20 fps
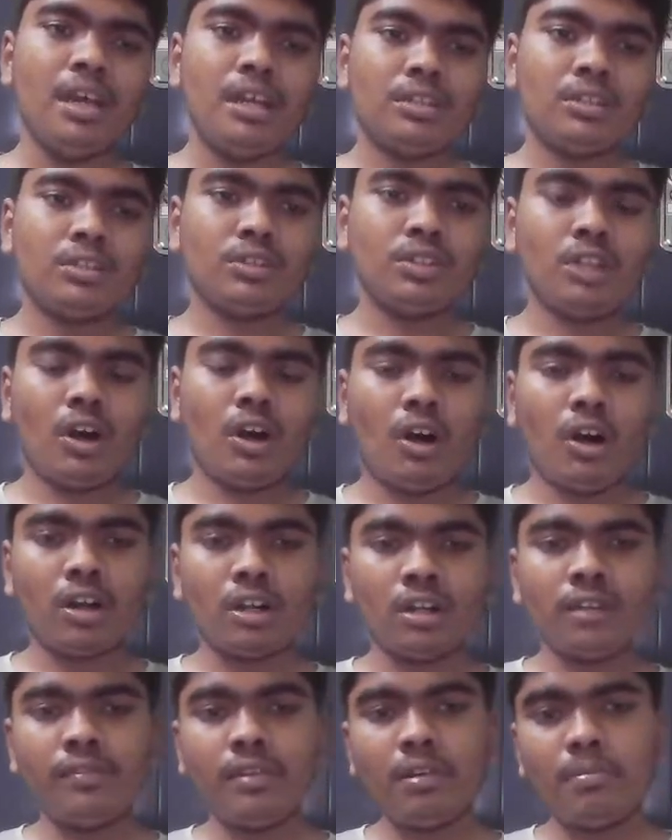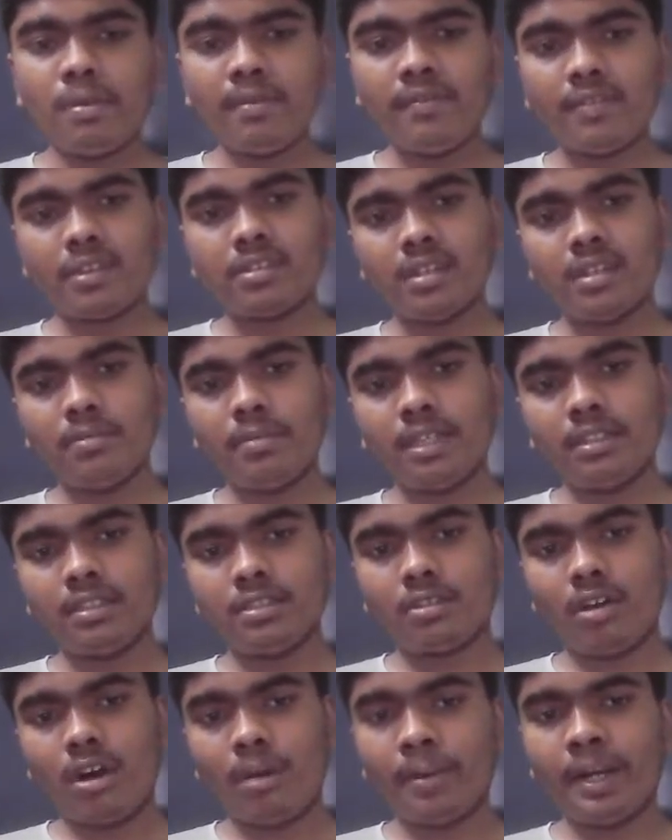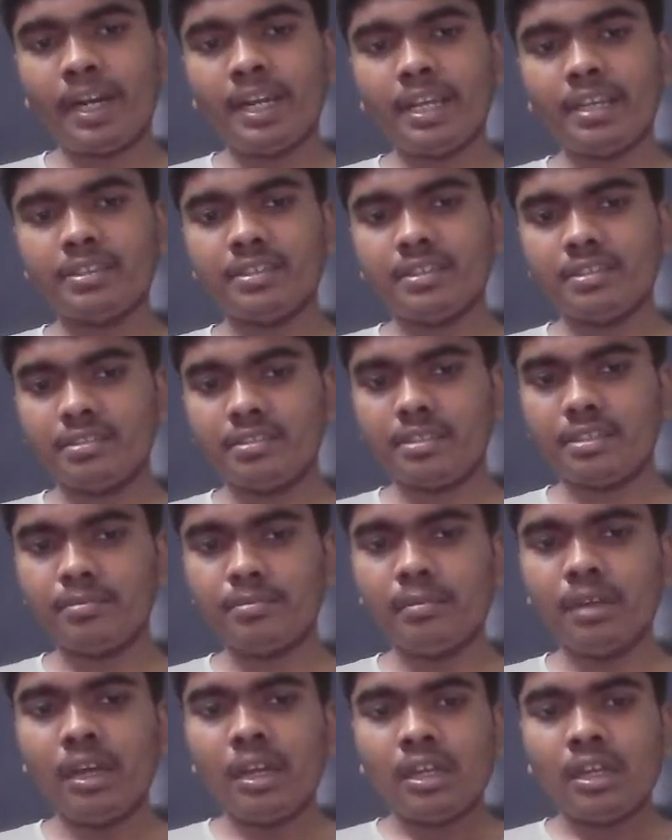So the order will be fixed by this operating system.